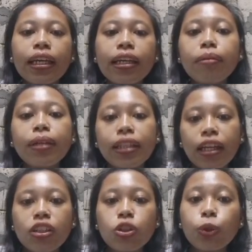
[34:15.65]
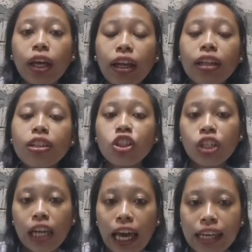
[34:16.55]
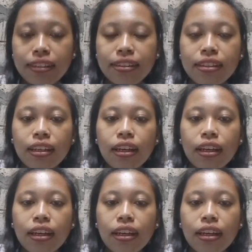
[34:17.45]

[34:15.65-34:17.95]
limited to English class.